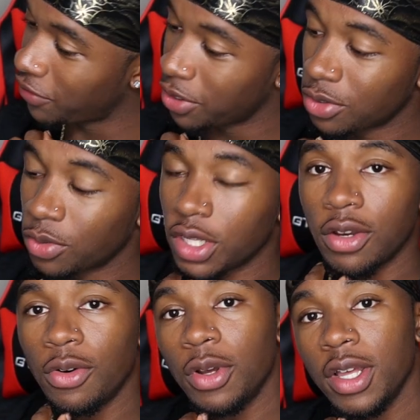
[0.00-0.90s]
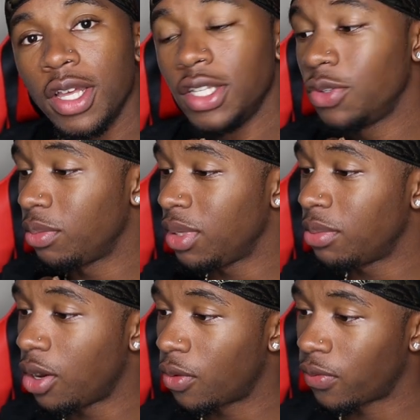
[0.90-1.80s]
I feel you, Leo. You and
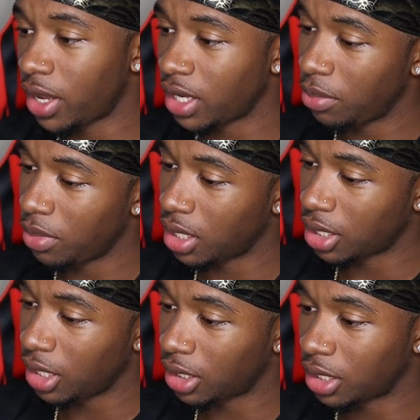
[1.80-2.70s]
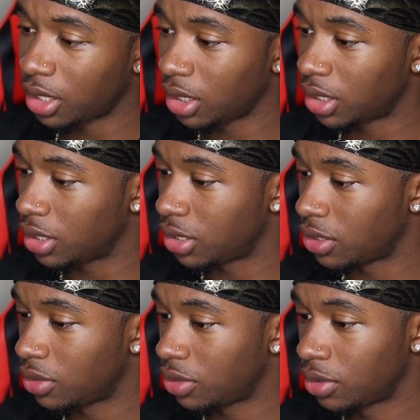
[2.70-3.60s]
me both. I didn't even click click
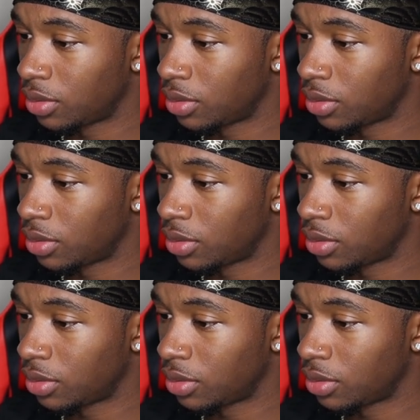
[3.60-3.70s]
this.